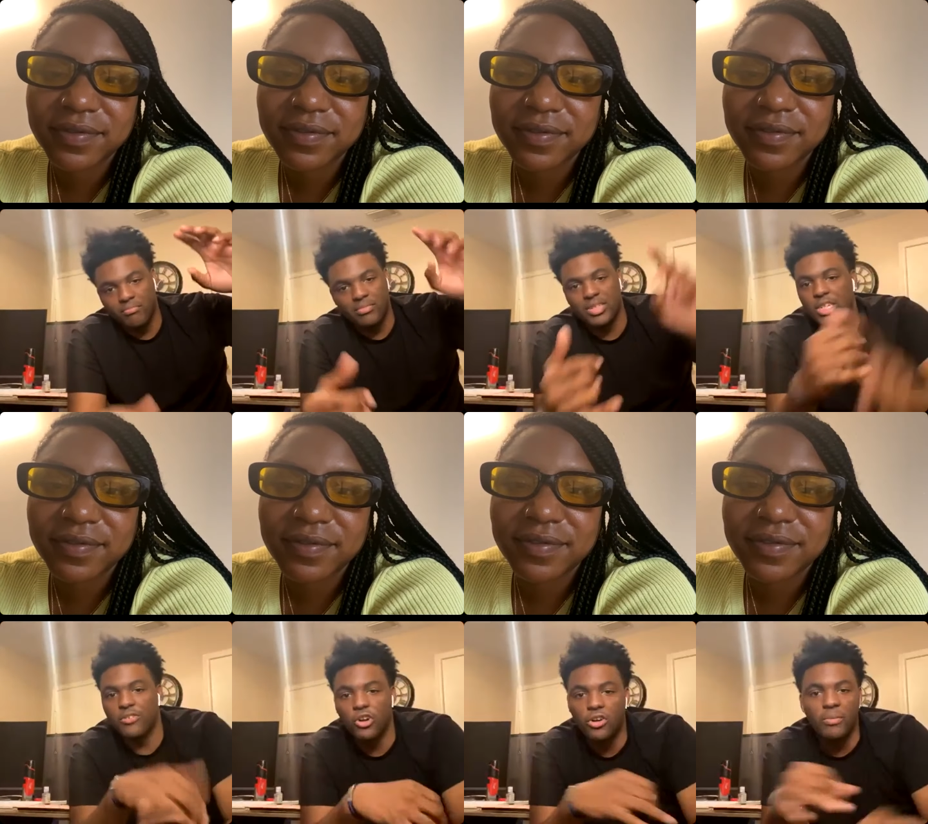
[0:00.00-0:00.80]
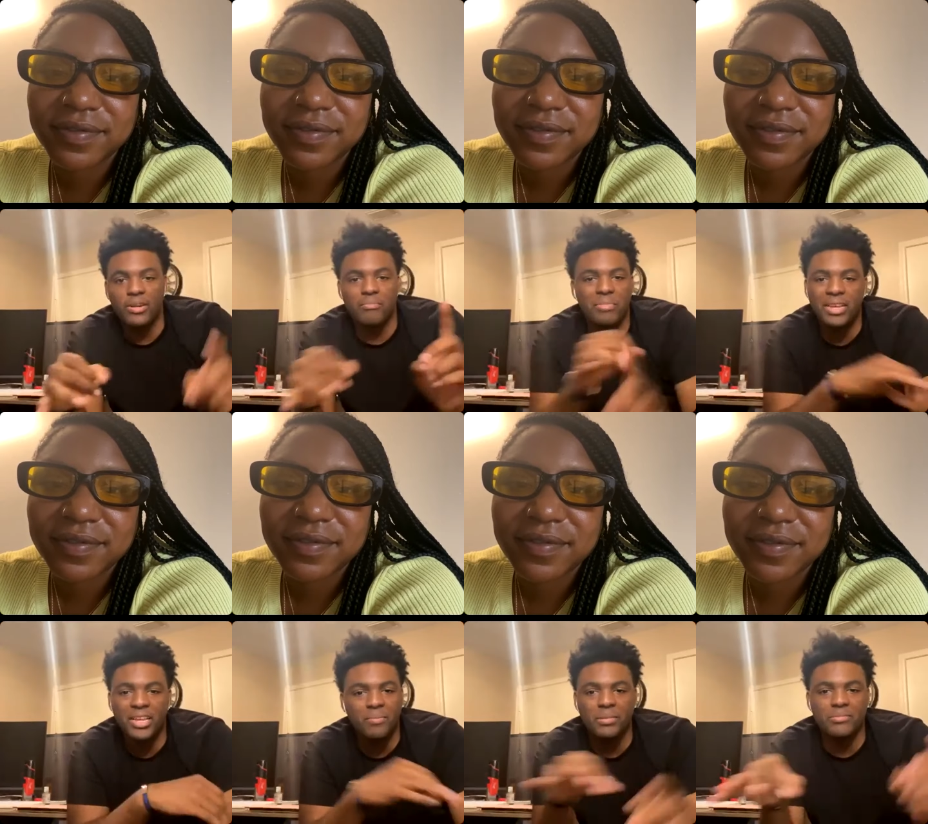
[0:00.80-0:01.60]
Speaker 1: Z-Ro, Bun
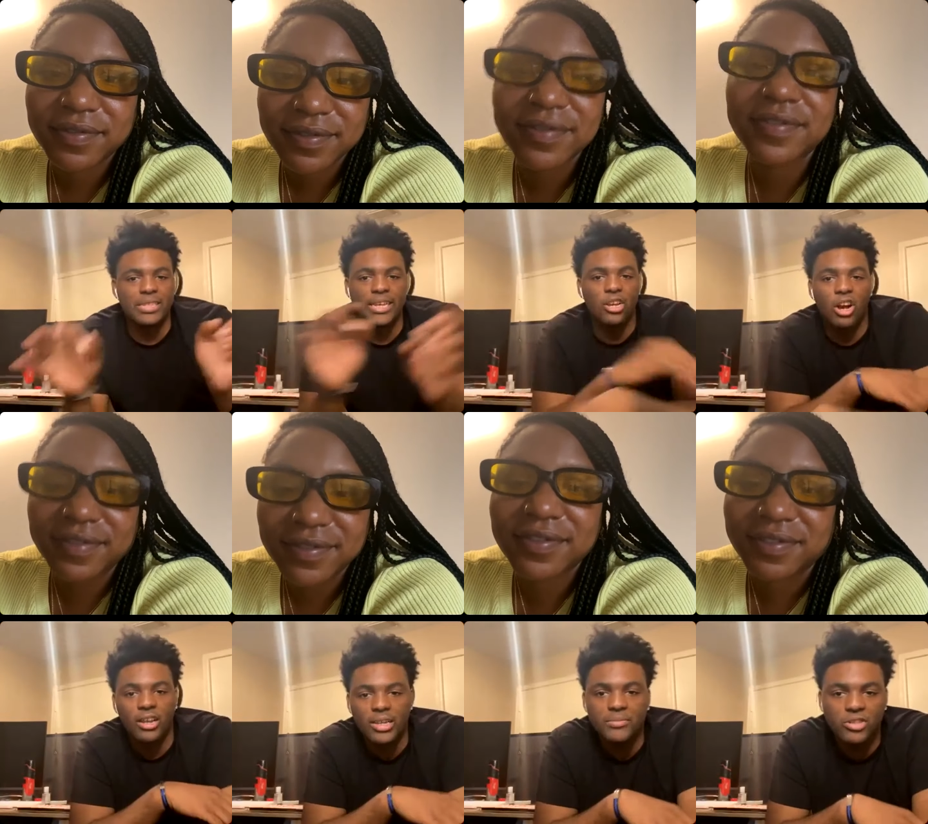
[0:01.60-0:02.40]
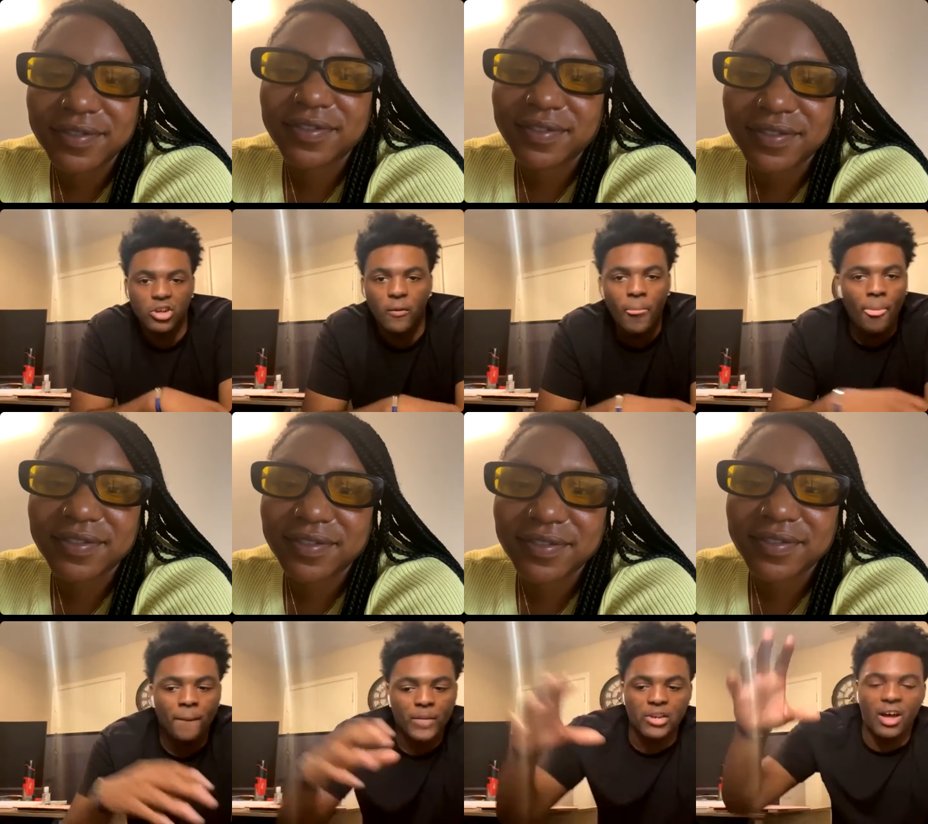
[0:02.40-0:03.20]
B, Pimp C and all them. So,
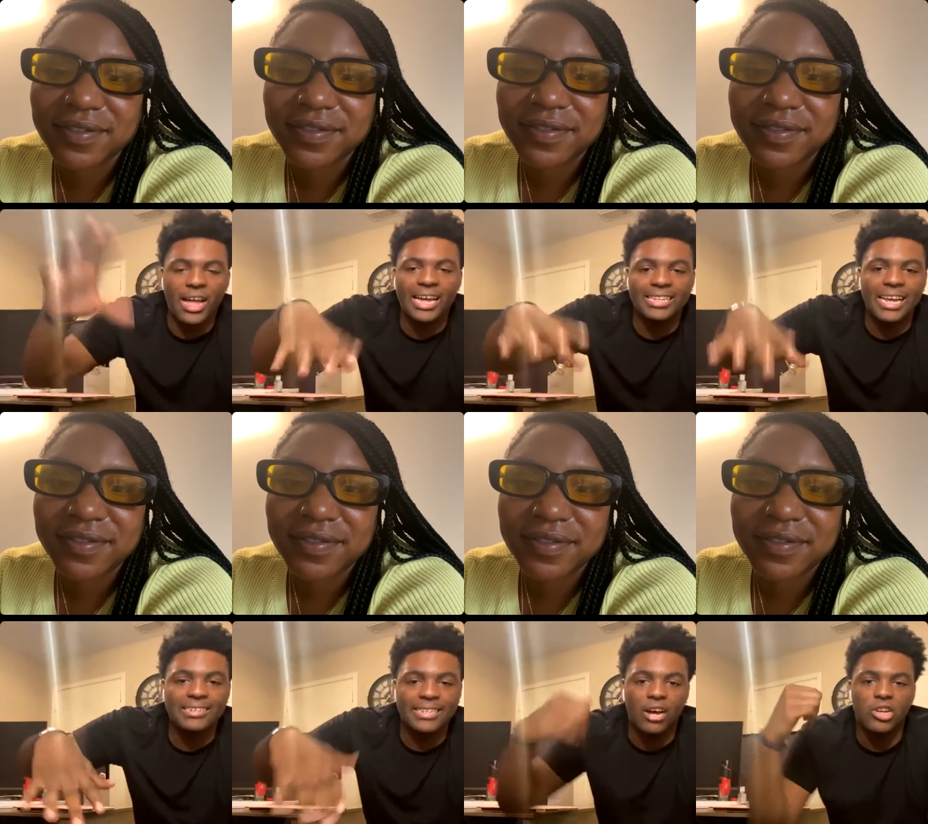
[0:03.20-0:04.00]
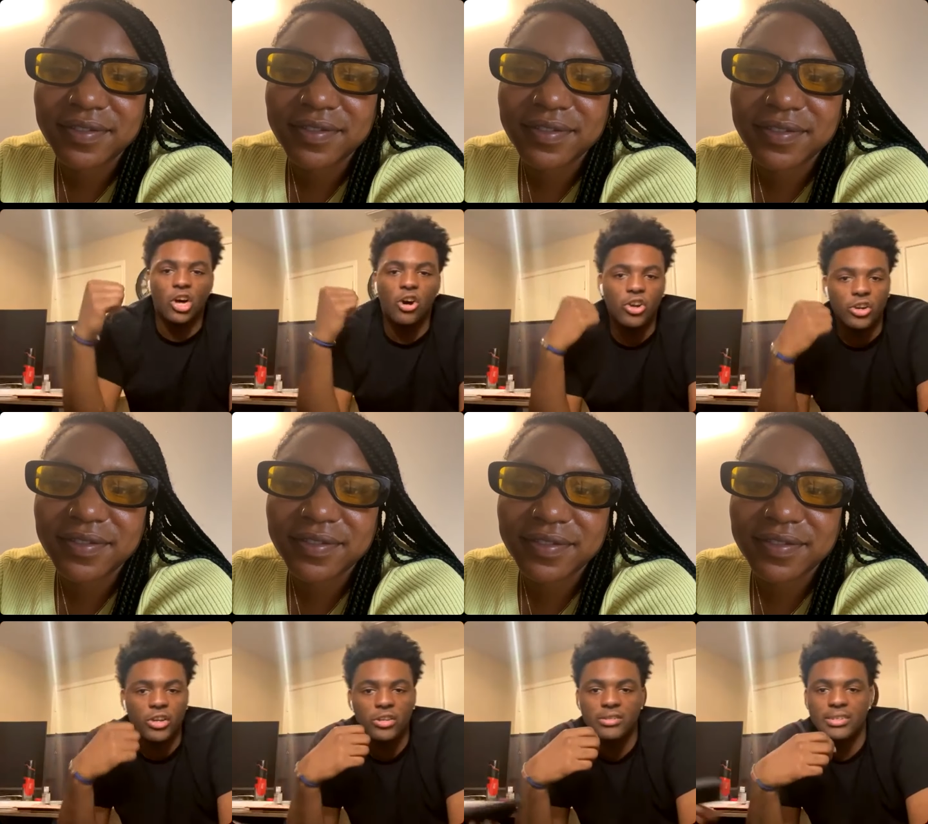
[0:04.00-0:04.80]
you know, I had that sound, the older
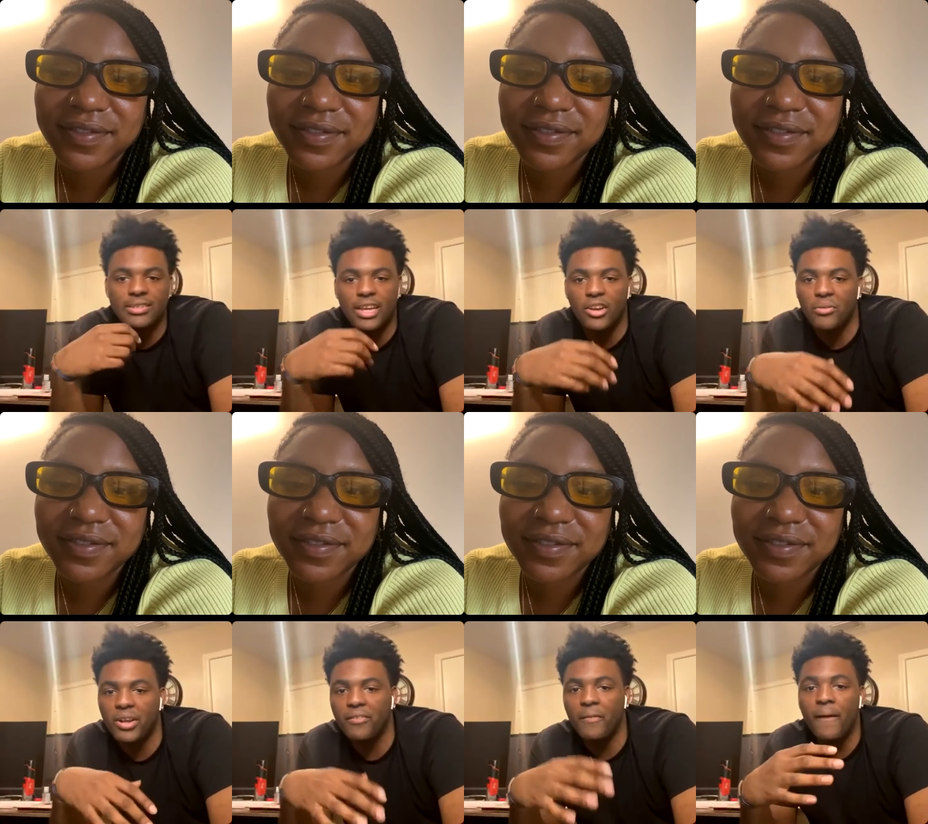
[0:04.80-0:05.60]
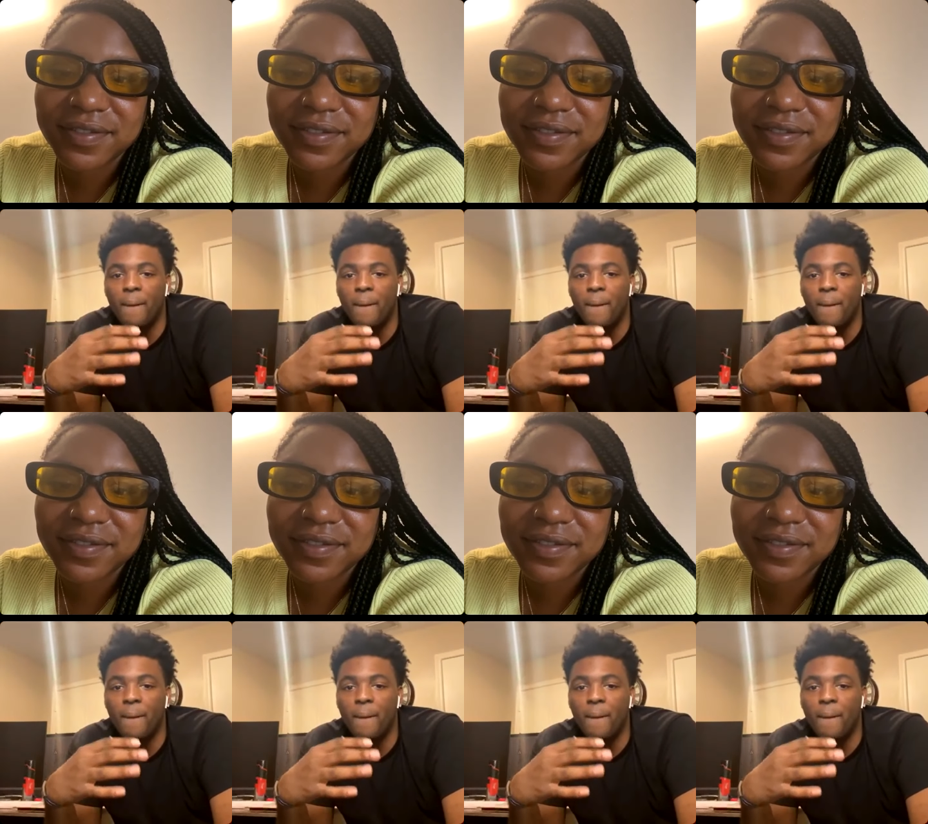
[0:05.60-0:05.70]
Houston sound or whatever.